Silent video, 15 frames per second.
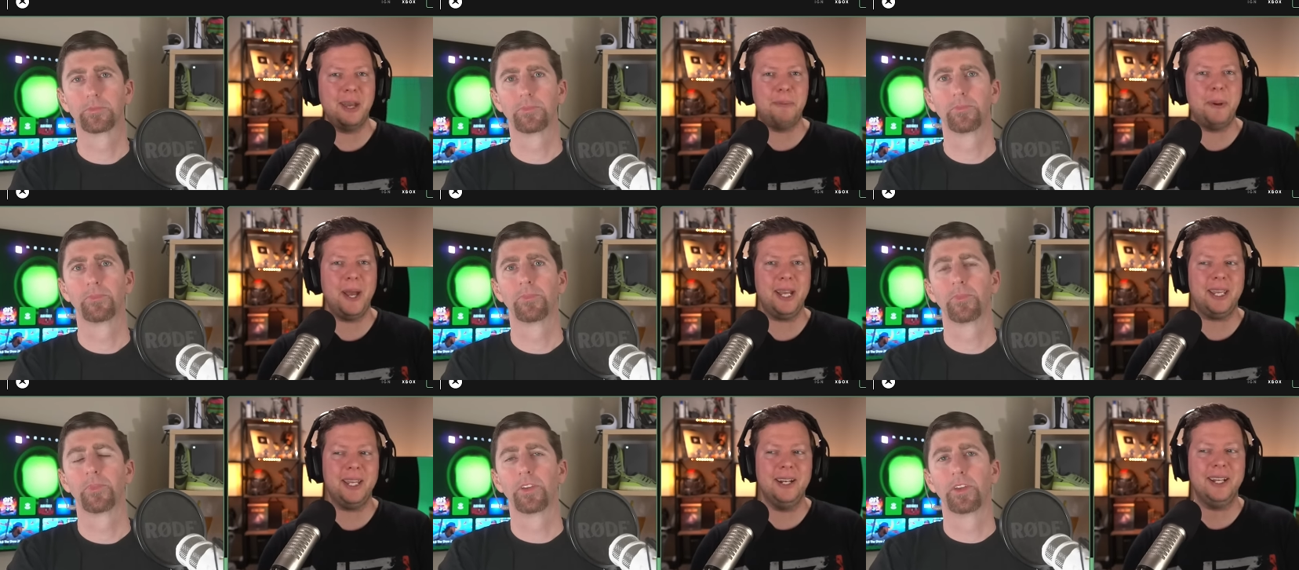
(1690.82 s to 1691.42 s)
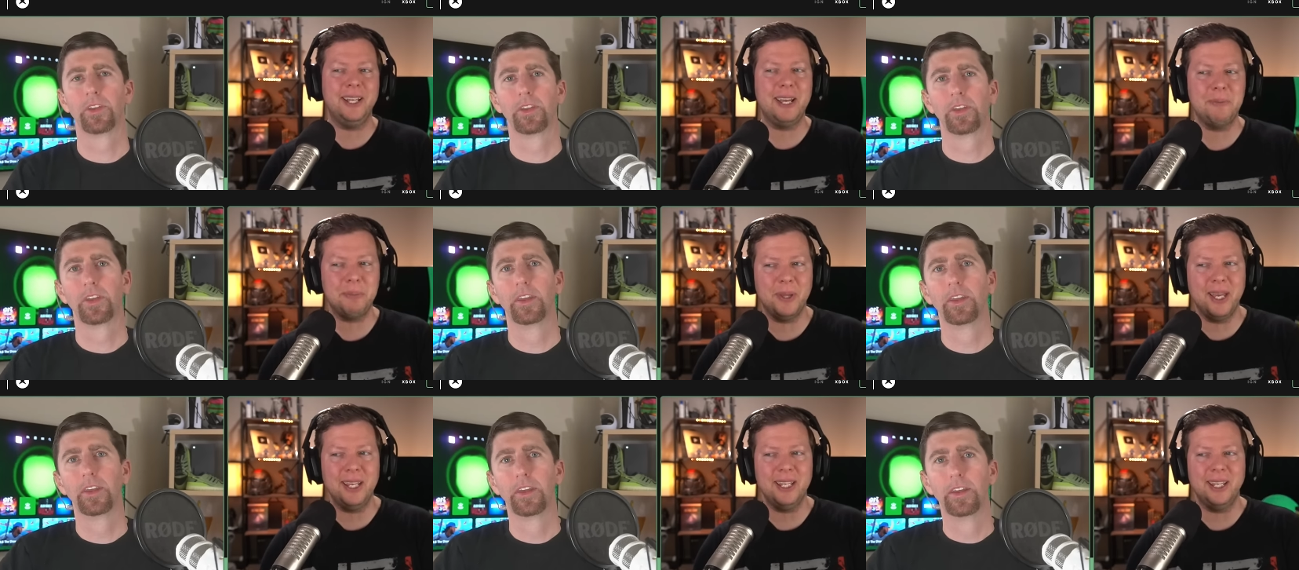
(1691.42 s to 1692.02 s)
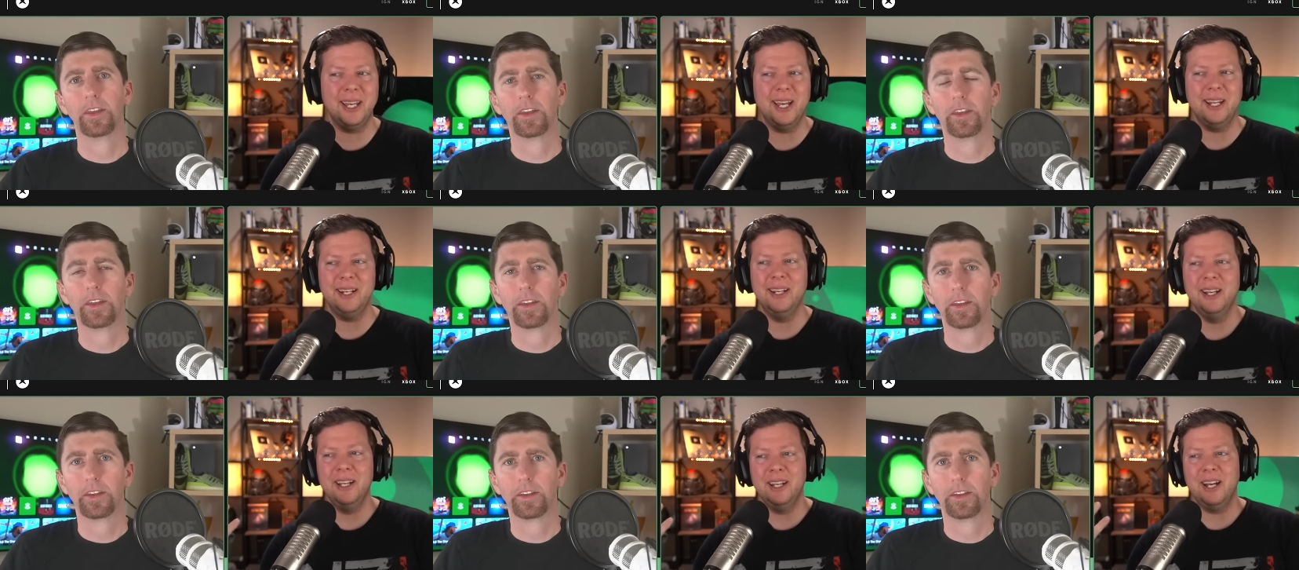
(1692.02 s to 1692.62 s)
Speaker 1: get back in and get playing again.
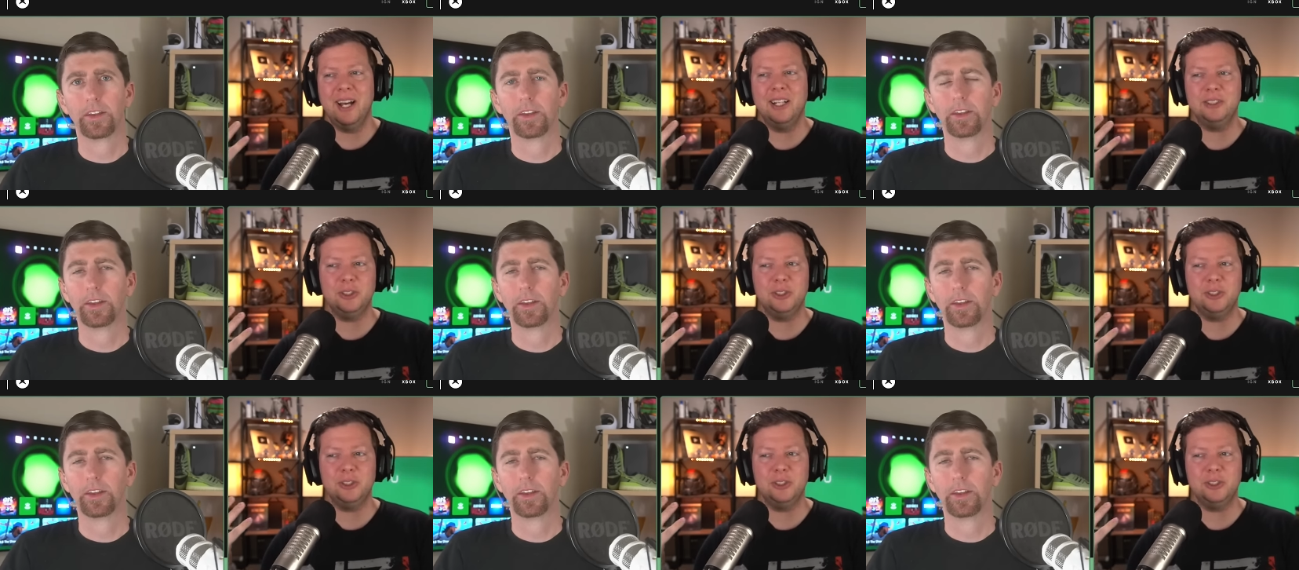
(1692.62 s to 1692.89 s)
Uh,